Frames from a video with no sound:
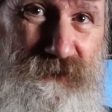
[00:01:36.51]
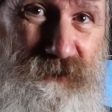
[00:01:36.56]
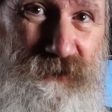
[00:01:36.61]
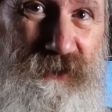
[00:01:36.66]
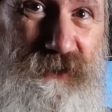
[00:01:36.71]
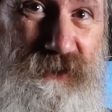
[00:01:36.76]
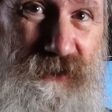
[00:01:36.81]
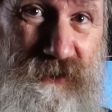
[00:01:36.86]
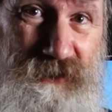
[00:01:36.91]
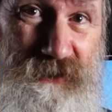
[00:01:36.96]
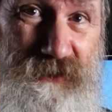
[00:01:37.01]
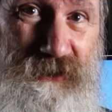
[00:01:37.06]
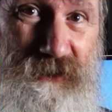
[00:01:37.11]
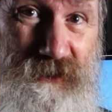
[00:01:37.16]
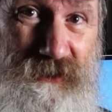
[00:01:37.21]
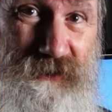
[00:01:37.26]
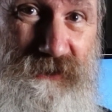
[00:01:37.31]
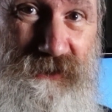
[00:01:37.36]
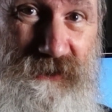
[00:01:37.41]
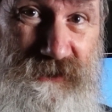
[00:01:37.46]
and
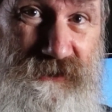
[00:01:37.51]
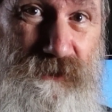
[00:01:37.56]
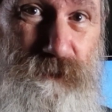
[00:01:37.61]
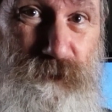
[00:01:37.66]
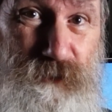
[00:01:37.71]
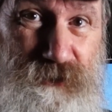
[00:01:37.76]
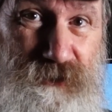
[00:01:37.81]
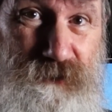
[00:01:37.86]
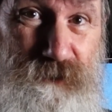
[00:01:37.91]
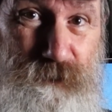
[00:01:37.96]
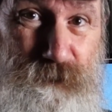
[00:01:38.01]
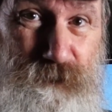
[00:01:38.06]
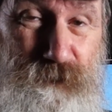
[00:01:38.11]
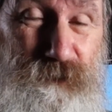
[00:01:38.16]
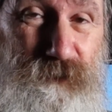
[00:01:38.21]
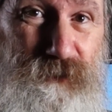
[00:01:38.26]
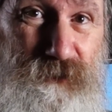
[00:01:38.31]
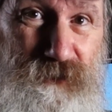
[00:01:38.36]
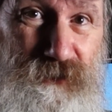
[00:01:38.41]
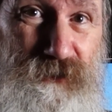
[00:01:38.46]
that's what you're
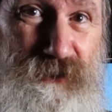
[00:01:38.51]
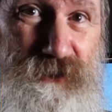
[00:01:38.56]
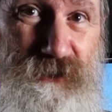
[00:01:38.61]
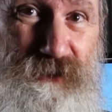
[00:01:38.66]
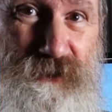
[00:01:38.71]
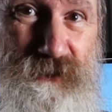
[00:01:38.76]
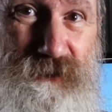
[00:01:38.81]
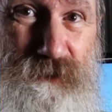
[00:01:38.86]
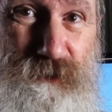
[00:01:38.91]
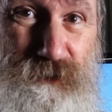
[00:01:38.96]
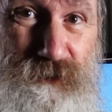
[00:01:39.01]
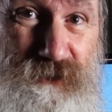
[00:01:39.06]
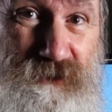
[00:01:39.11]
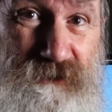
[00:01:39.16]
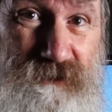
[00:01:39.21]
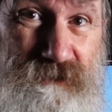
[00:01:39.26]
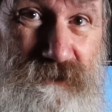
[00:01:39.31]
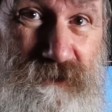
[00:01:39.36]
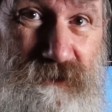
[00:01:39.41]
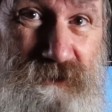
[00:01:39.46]
gonna
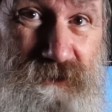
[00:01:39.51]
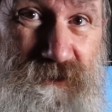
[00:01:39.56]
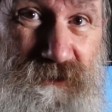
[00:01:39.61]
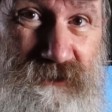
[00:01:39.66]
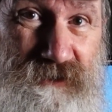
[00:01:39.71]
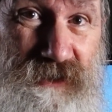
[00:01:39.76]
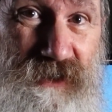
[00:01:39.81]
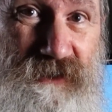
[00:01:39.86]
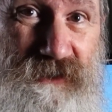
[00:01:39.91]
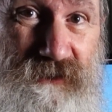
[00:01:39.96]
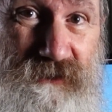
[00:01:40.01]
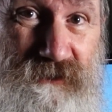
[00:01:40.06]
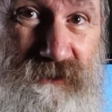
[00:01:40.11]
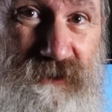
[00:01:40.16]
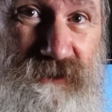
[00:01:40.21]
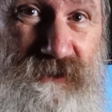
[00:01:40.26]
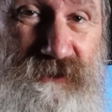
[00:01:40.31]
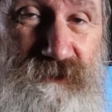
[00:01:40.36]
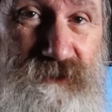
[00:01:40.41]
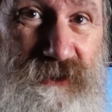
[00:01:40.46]
see in
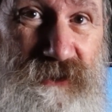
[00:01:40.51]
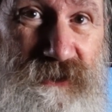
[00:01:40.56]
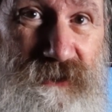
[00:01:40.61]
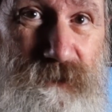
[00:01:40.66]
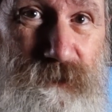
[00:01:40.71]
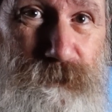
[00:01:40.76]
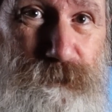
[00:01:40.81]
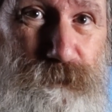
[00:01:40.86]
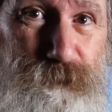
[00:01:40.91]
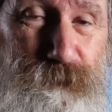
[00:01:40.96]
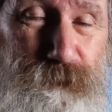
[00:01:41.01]
this video.